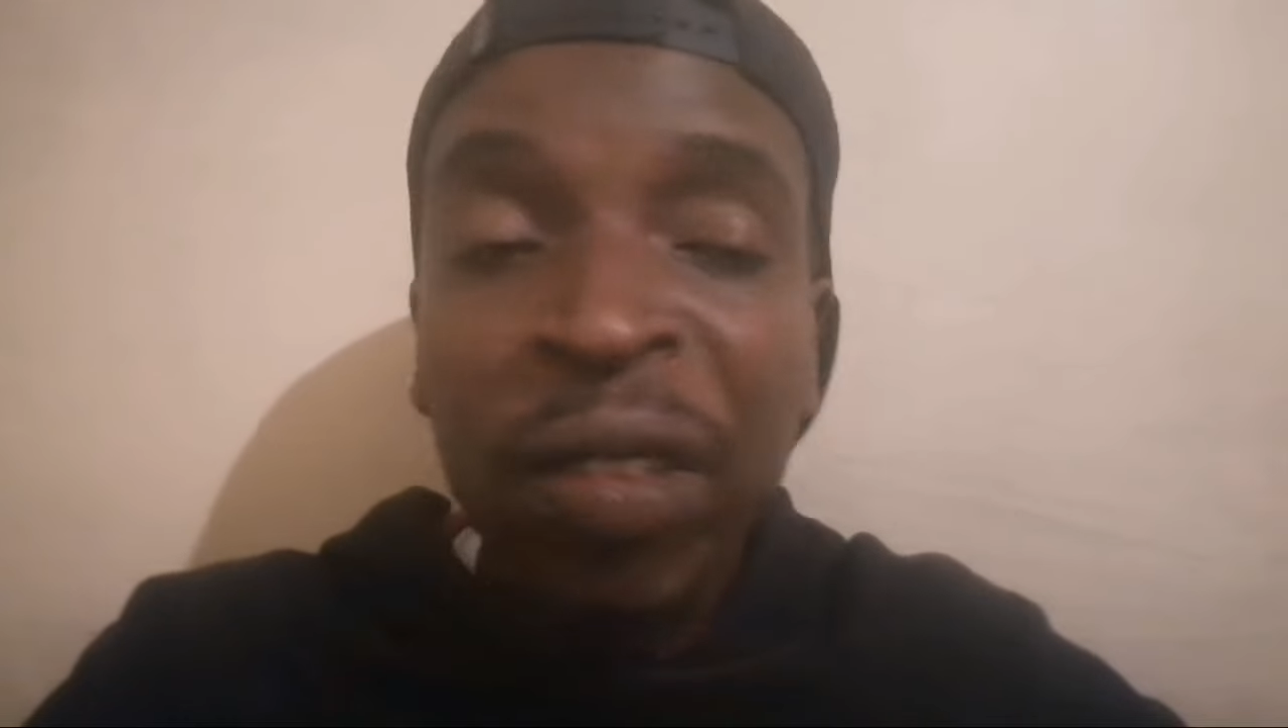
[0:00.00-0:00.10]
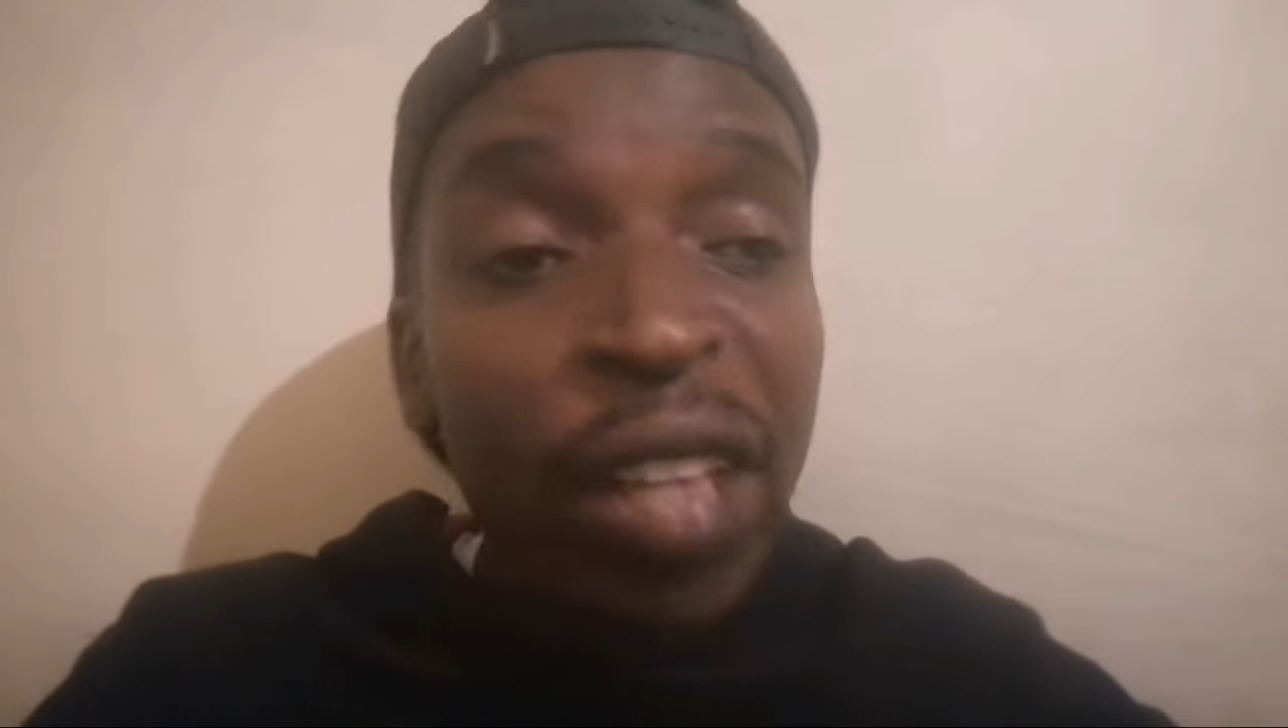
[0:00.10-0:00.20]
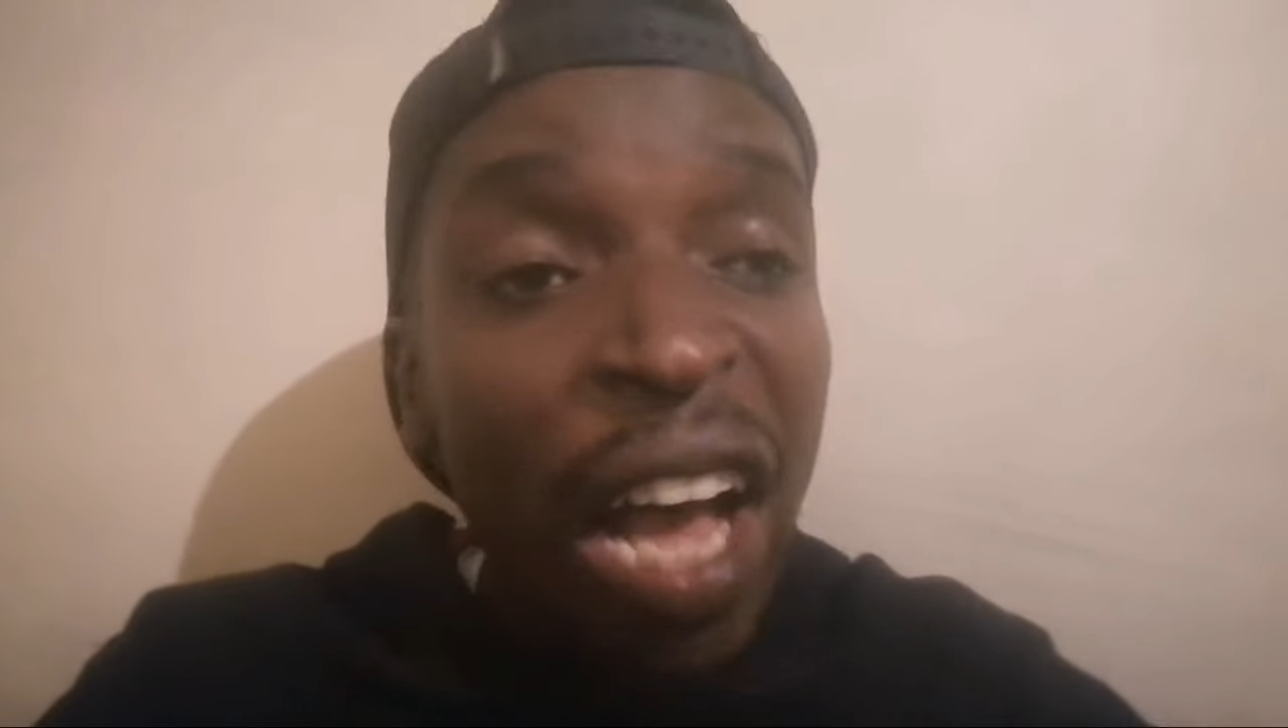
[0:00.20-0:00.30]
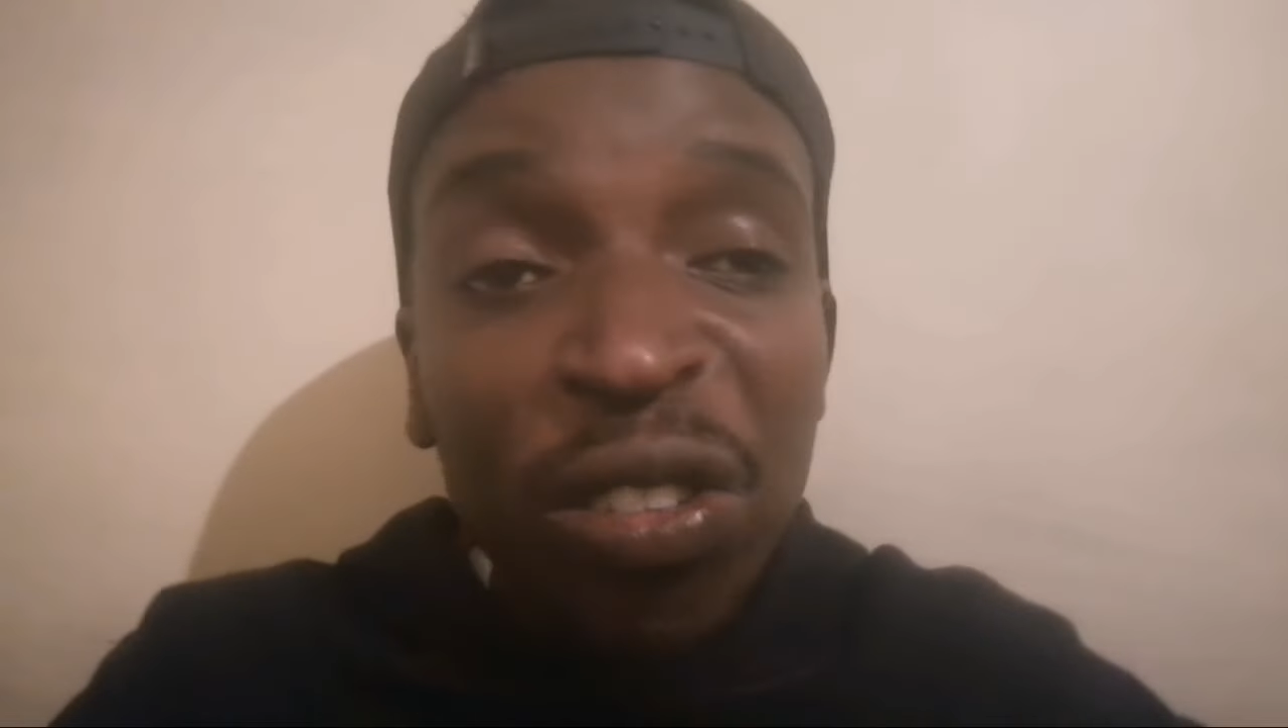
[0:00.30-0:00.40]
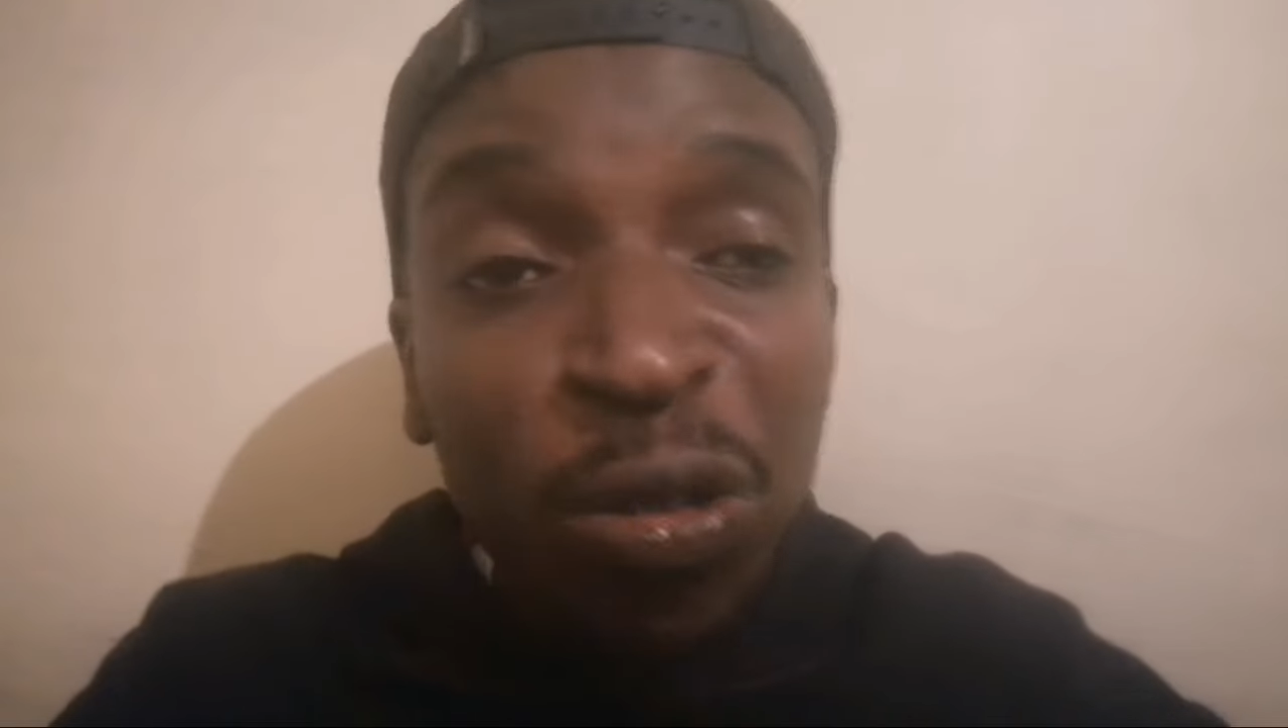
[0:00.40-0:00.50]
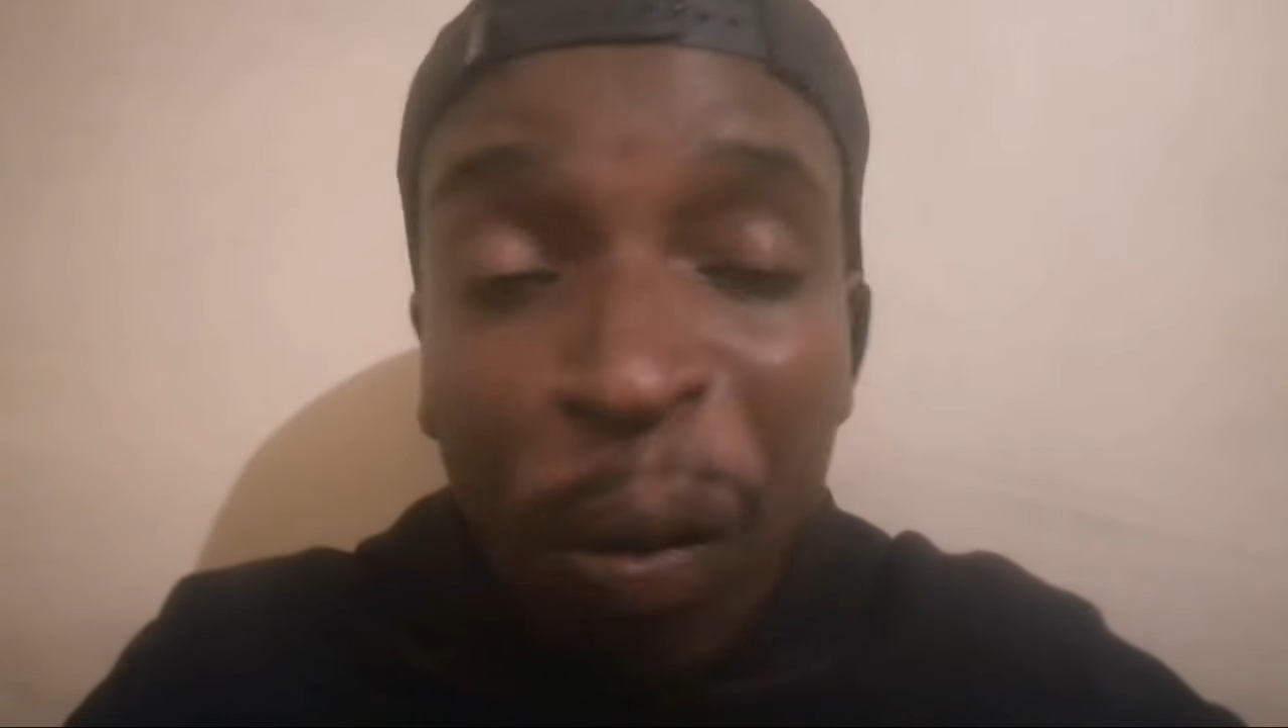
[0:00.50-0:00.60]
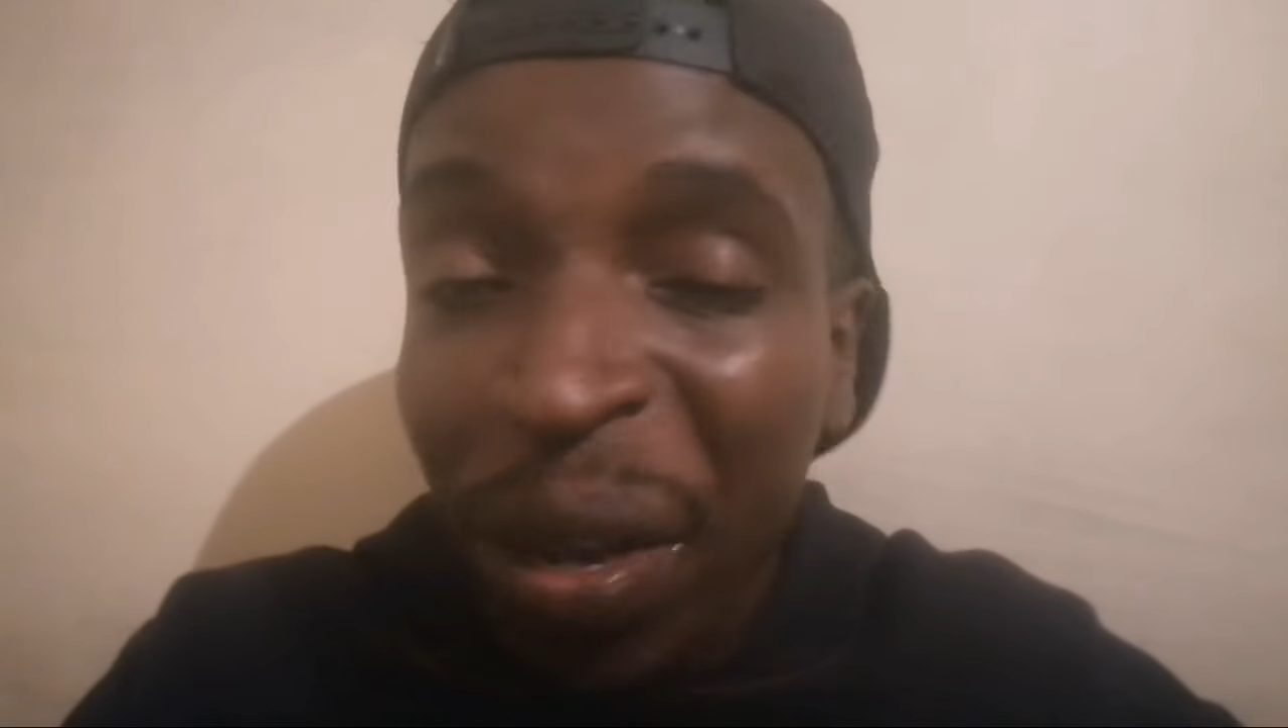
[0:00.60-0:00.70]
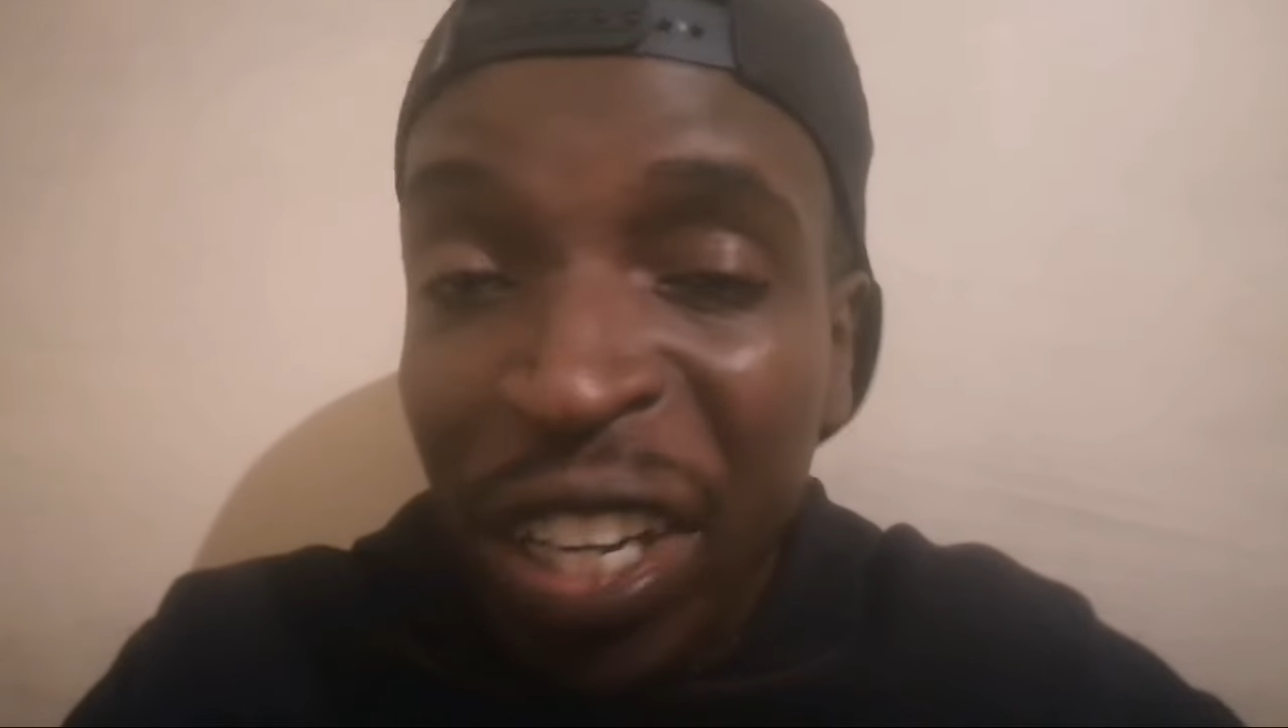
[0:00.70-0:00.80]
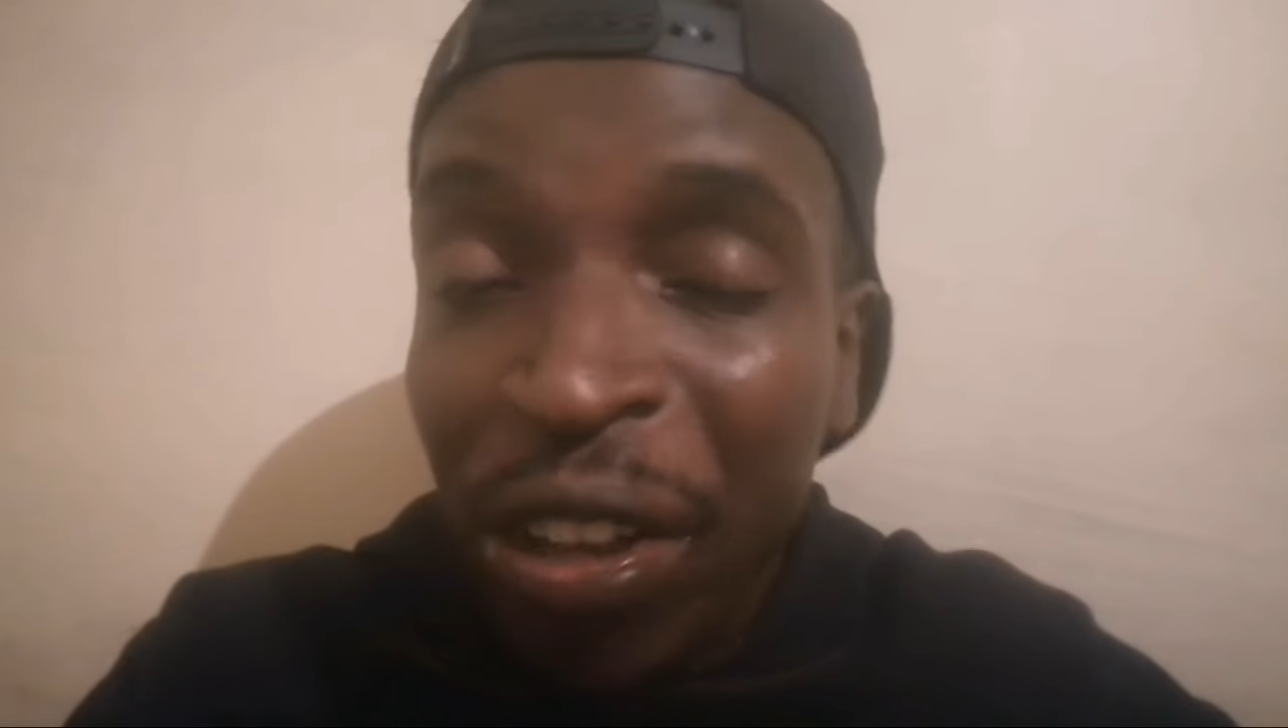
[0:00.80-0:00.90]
There are so many